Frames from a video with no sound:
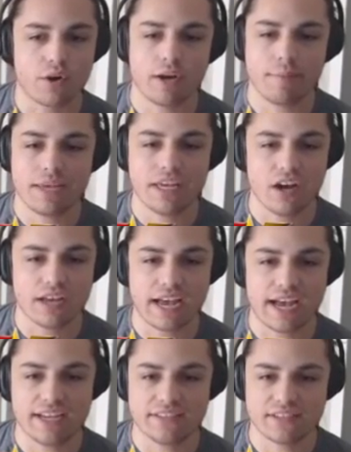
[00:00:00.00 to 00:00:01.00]
going to be young
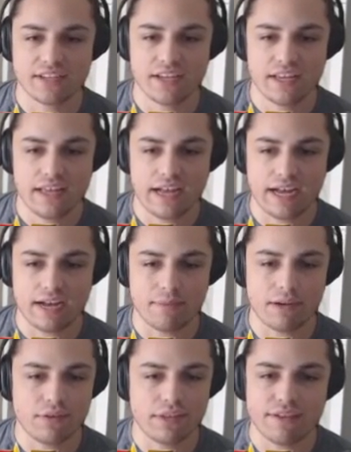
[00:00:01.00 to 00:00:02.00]
guys um,
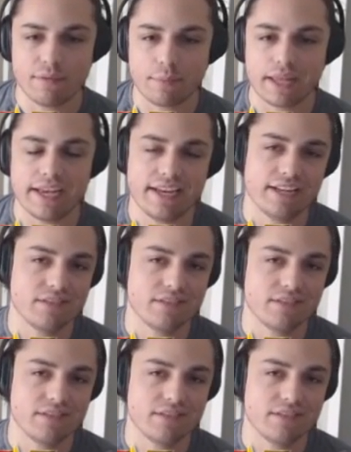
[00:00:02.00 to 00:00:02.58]
that really haven't played yet,